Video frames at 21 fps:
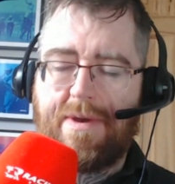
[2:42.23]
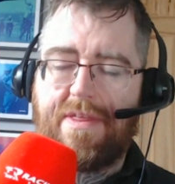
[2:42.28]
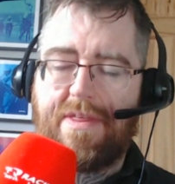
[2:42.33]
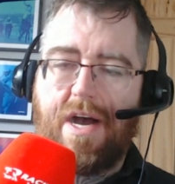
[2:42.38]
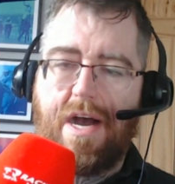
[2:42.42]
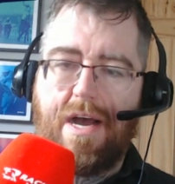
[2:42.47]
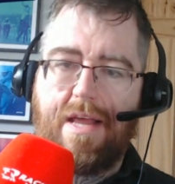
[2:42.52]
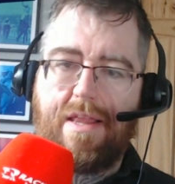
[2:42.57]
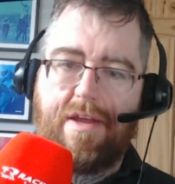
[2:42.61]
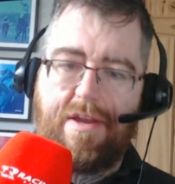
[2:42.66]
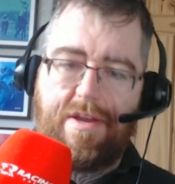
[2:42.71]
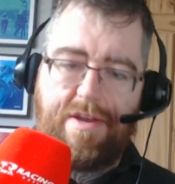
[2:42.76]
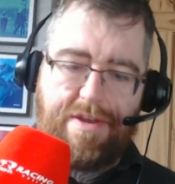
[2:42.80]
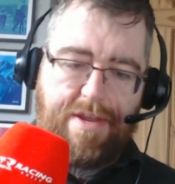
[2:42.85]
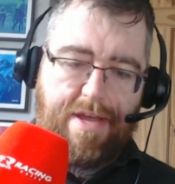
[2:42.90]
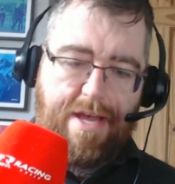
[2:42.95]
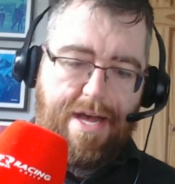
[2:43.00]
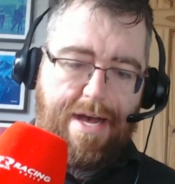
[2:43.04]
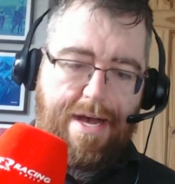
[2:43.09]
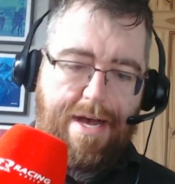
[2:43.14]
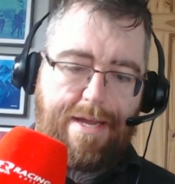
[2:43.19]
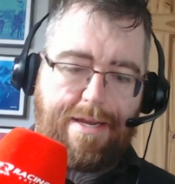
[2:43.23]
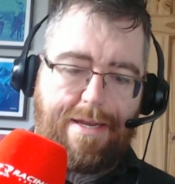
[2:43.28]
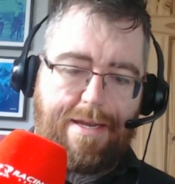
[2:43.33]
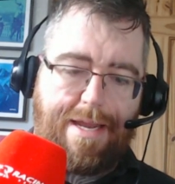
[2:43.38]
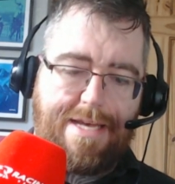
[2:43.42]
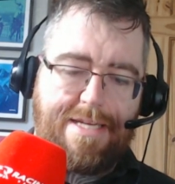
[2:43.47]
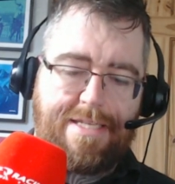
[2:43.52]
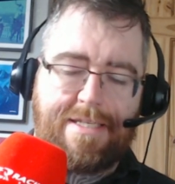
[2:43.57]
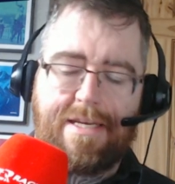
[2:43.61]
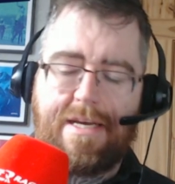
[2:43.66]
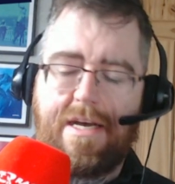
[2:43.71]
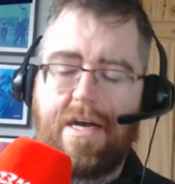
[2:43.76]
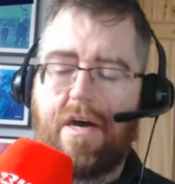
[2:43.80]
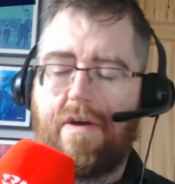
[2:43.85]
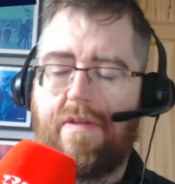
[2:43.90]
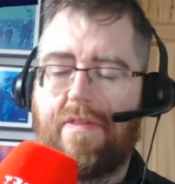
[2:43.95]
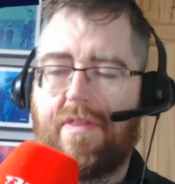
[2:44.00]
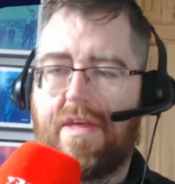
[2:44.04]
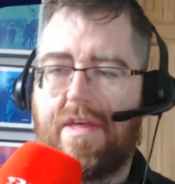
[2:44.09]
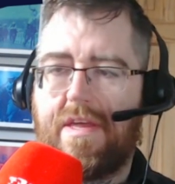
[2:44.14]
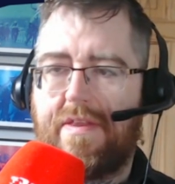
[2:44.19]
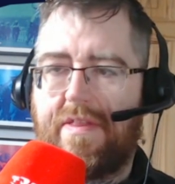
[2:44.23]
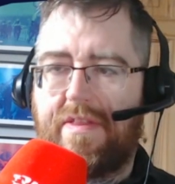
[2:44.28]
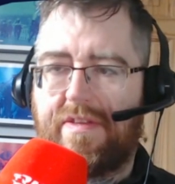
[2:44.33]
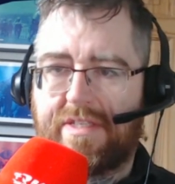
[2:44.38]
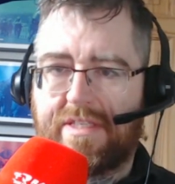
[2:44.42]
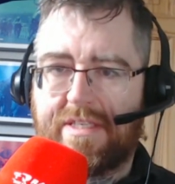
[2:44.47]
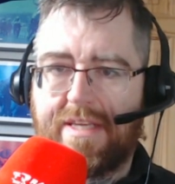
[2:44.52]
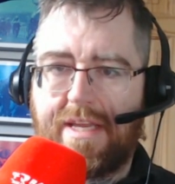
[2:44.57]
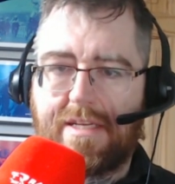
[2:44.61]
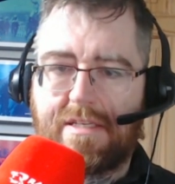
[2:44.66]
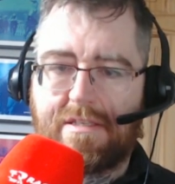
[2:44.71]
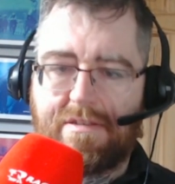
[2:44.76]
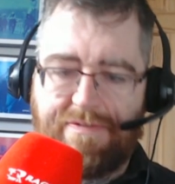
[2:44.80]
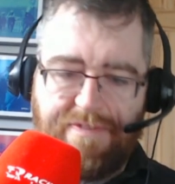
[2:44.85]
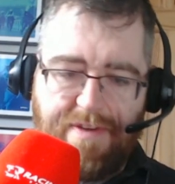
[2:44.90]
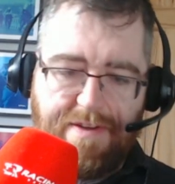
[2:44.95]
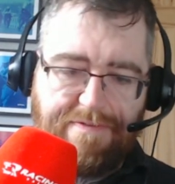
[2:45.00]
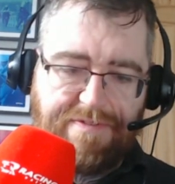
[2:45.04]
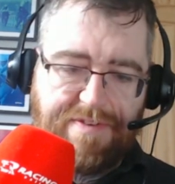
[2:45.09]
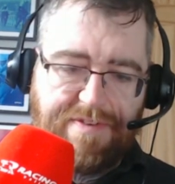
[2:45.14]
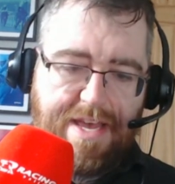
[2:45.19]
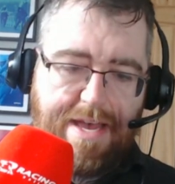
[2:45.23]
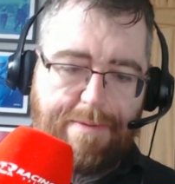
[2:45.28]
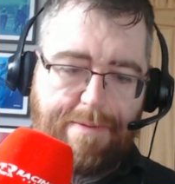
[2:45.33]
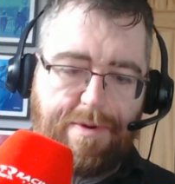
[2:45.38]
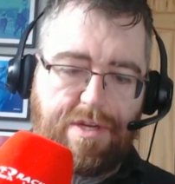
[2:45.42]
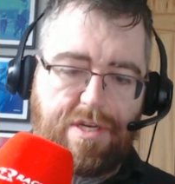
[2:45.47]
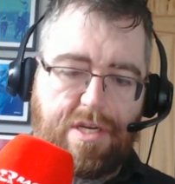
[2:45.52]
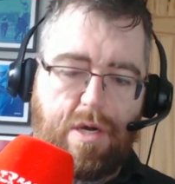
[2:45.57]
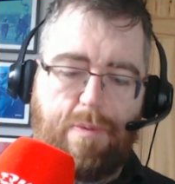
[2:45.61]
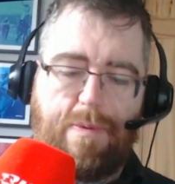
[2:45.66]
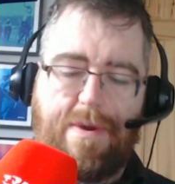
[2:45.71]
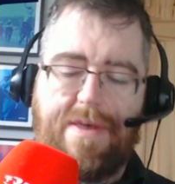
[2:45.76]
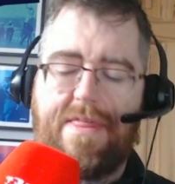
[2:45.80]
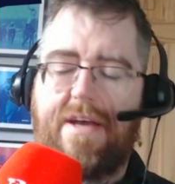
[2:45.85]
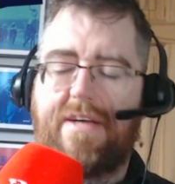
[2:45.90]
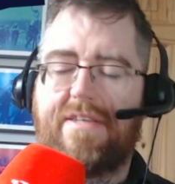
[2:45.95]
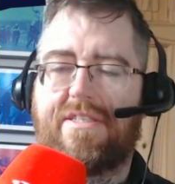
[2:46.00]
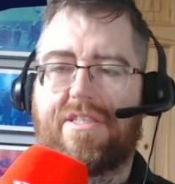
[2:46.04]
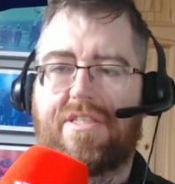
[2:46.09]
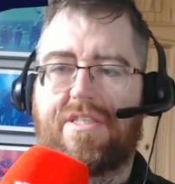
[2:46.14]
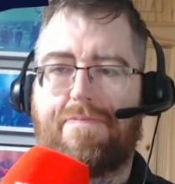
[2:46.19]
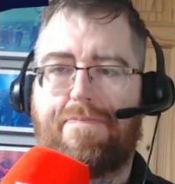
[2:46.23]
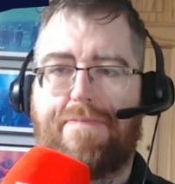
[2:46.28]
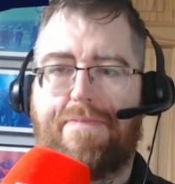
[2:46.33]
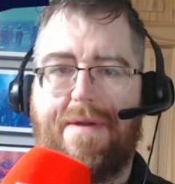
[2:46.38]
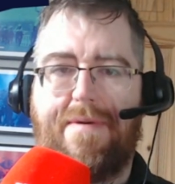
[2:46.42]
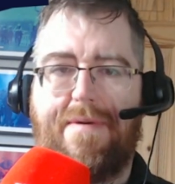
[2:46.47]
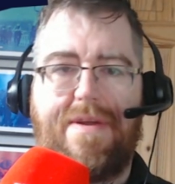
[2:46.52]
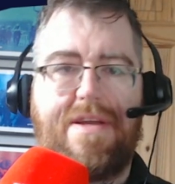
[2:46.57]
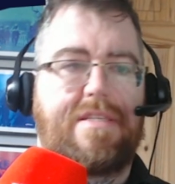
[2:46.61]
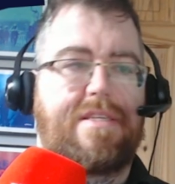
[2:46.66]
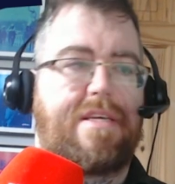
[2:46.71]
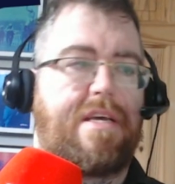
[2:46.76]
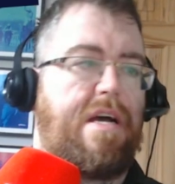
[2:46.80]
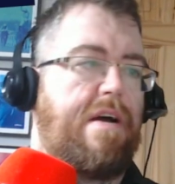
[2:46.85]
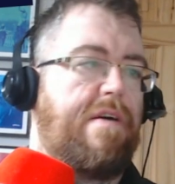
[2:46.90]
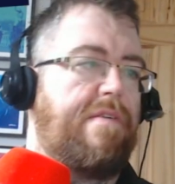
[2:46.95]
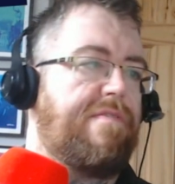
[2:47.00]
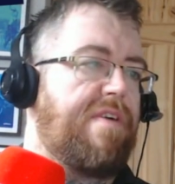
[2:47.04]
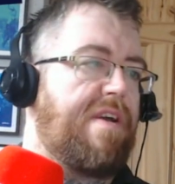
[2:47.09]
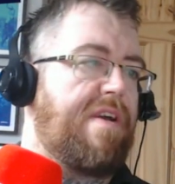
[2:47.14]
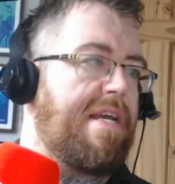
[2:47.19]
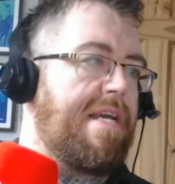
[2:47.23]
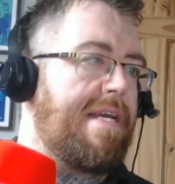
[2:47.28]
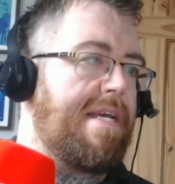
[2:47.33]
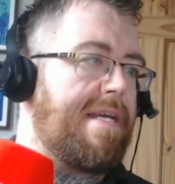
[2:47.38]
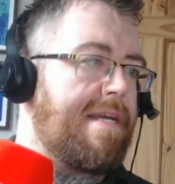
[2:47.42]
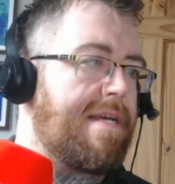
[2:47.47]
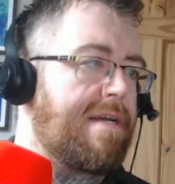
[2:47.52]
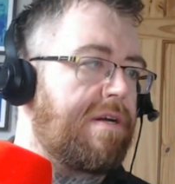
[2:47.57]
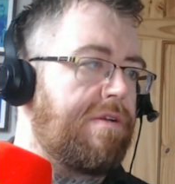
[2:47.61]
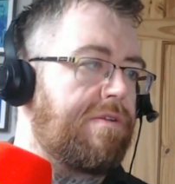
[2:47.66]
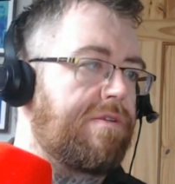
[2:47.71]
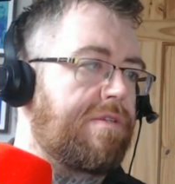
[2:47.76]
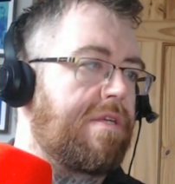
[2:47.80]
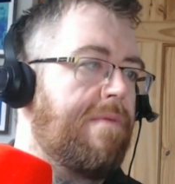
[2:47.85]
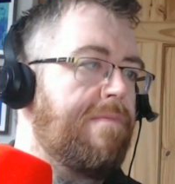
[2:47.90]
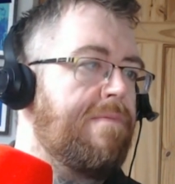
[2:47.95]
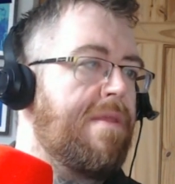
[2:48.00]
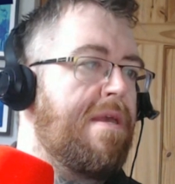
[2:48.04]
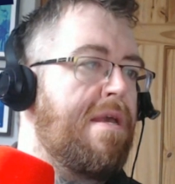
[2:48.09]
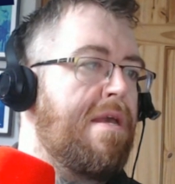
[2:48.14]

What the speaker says: with Ireland, and later on in the 6:50, I'm going to go with Spirit of Eagles.